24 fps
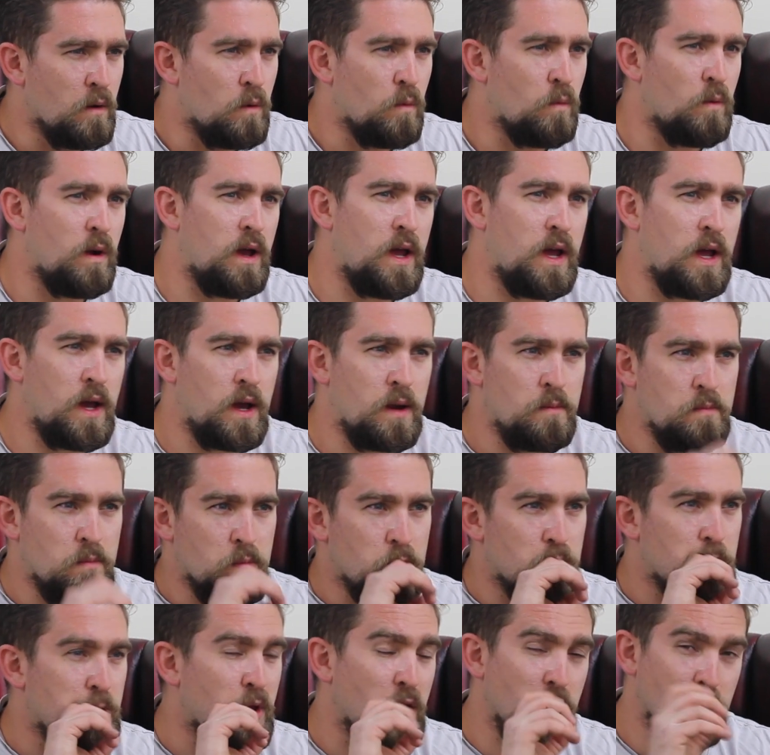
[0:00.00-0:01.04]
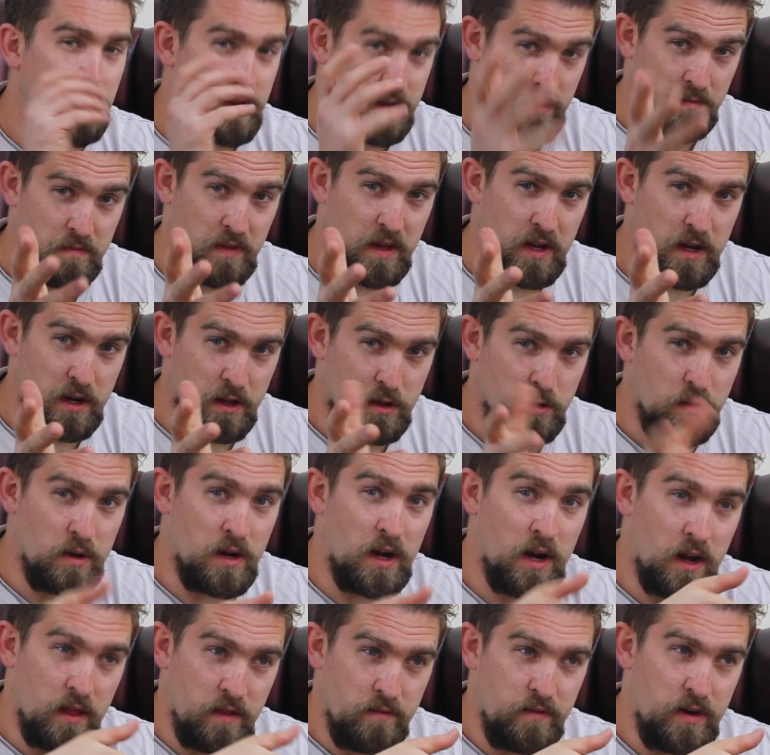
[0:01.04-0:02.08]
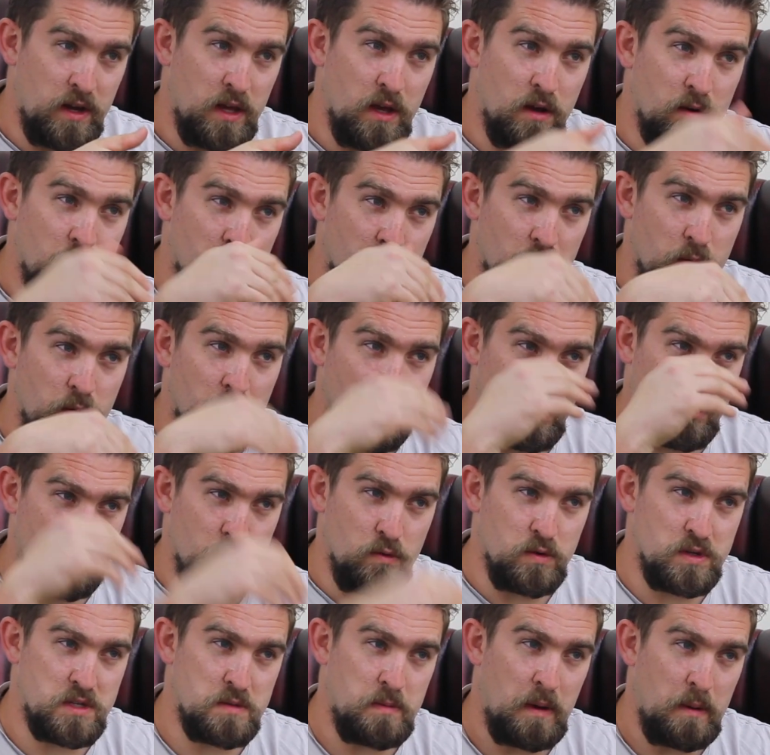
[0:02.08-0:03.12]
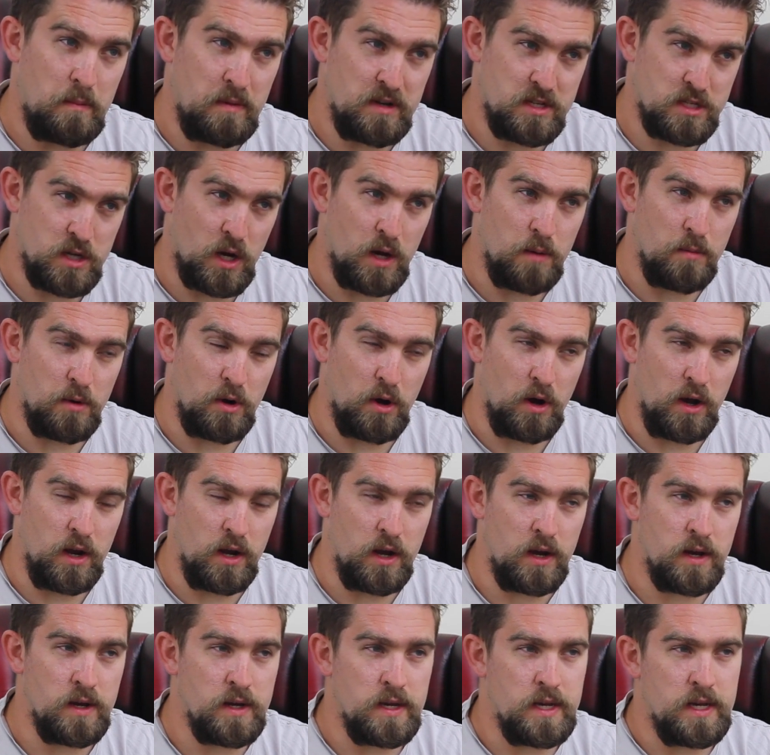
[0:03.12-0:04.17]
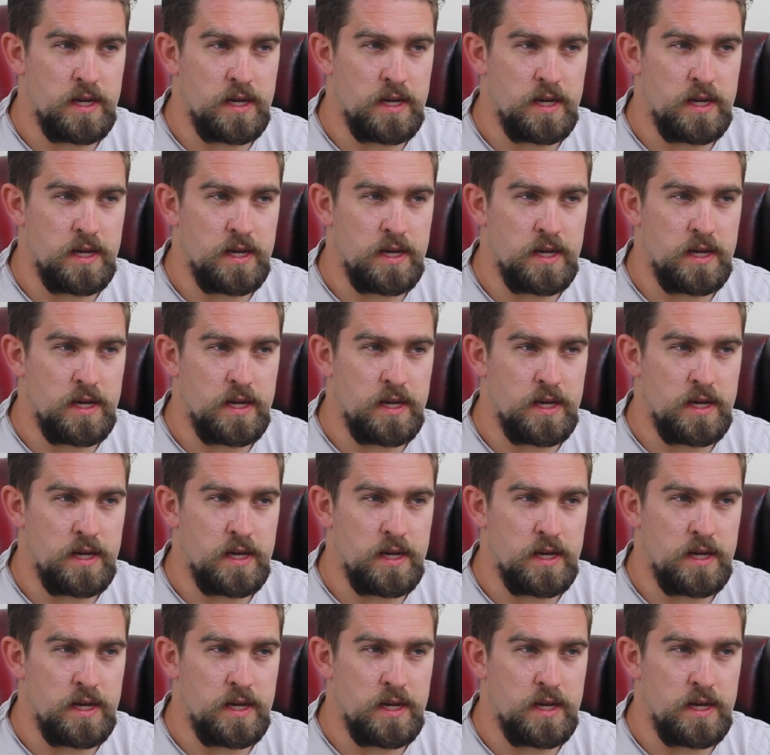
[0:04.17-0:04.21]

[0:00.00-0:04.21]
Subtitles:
where the only reason I'm thinking of doing another video which talks about my time on Isla